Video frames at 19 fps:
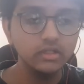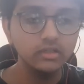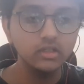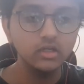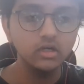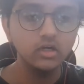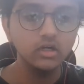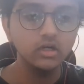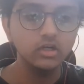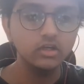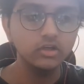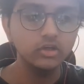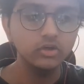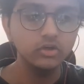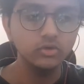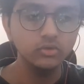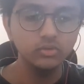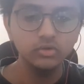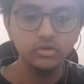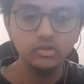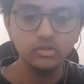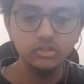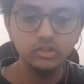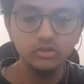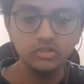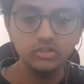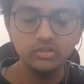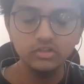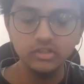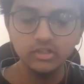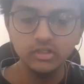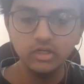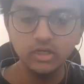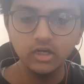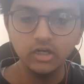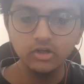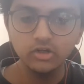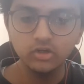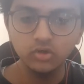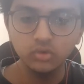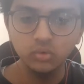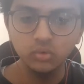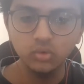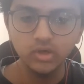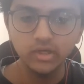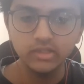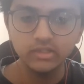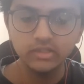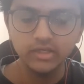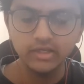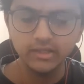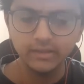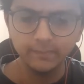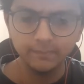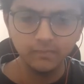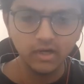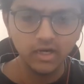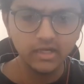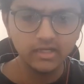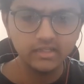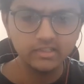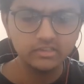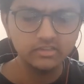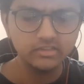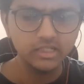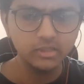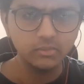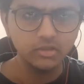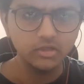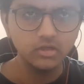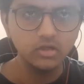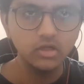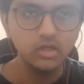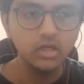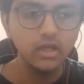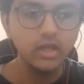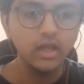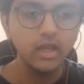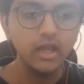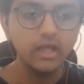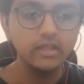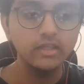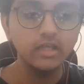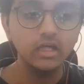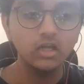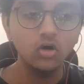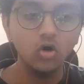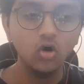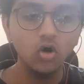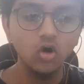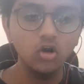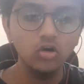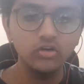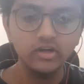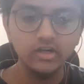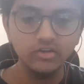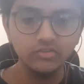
the queue, you can see 2 and 3 are its neighbor and they are already